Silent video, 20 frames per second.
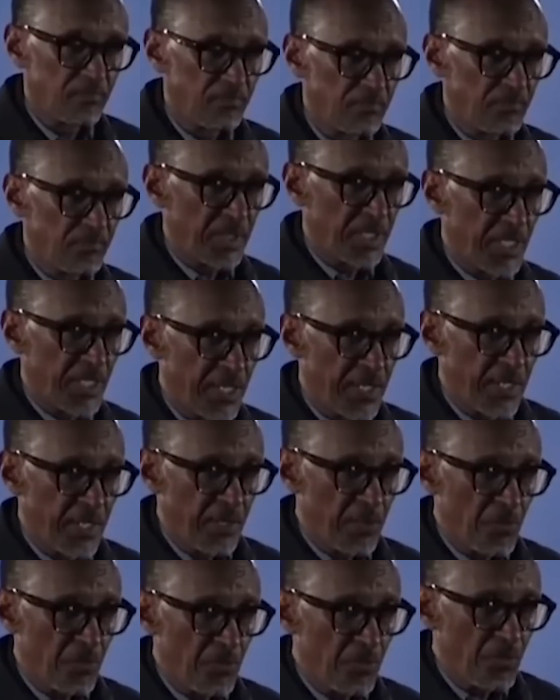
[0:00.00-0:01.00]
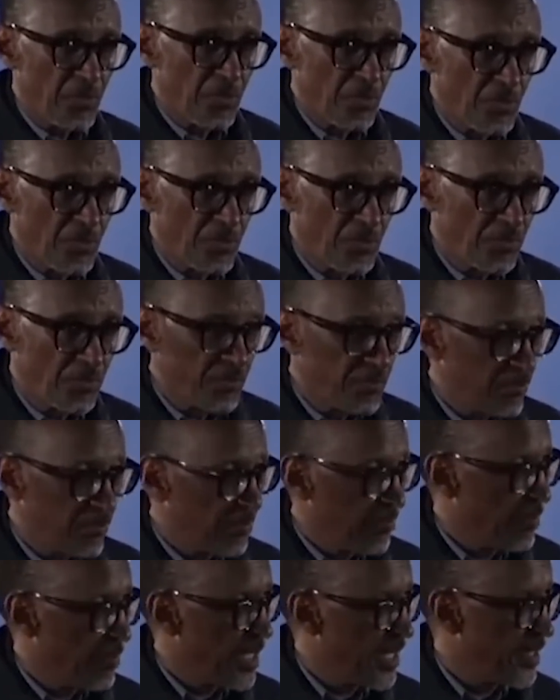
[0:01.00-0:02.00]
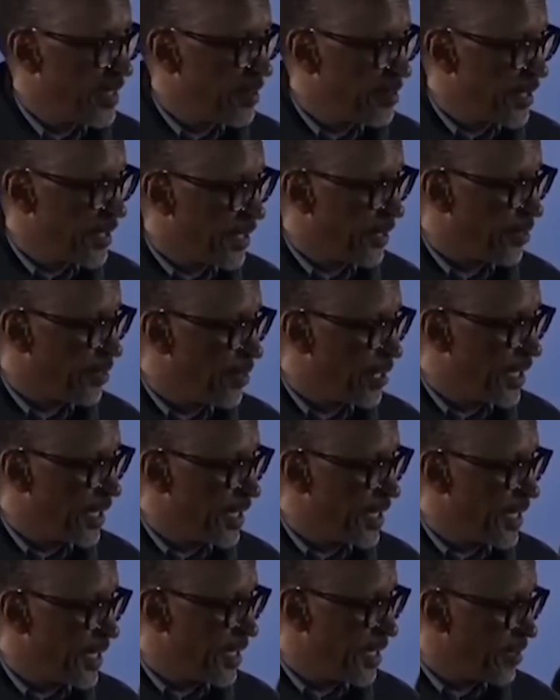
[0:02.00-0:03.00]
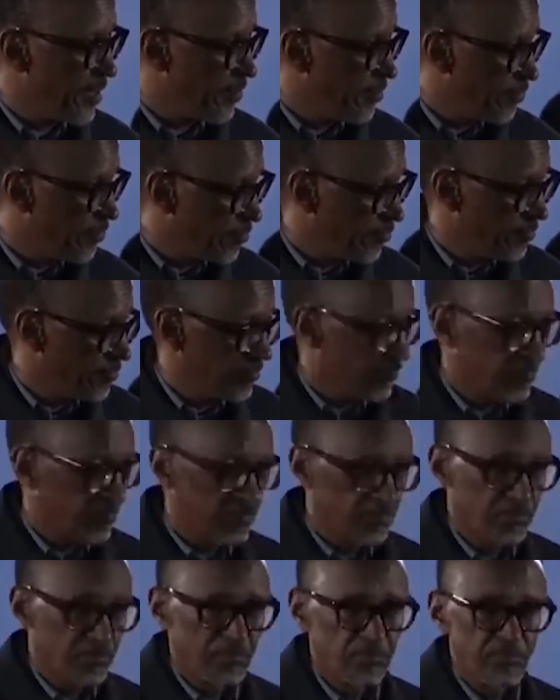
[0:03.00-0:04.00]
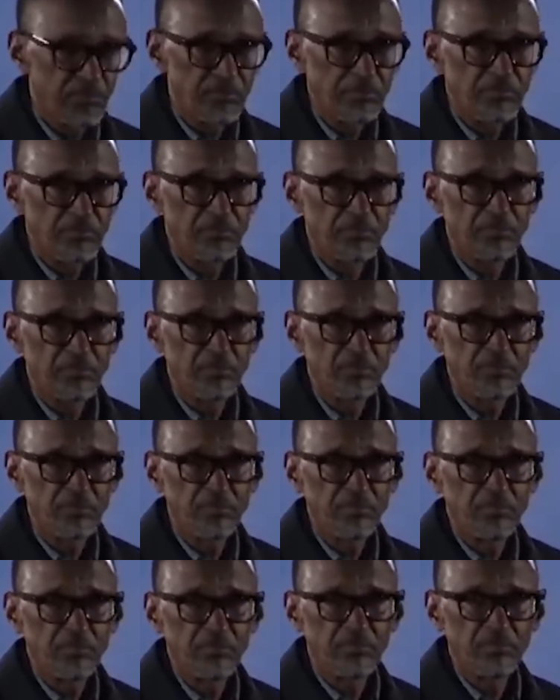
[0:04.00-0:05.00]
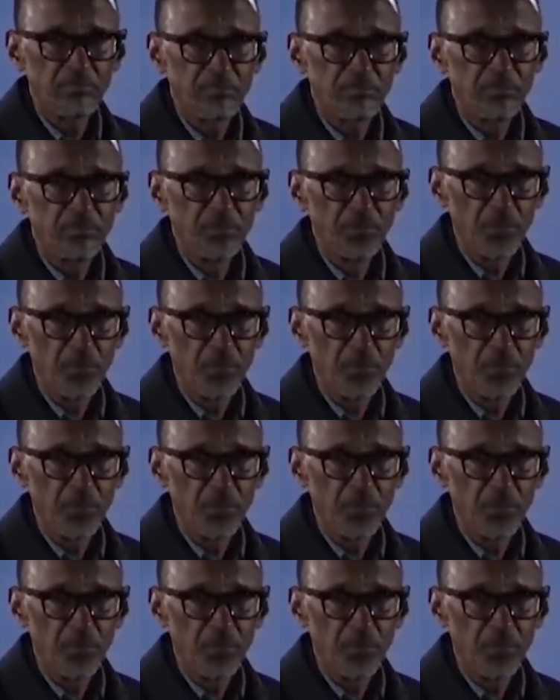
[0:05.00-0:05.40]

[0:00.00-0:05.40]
Some African leaders have taken upon themselves to fix their nation irrespective of what happens,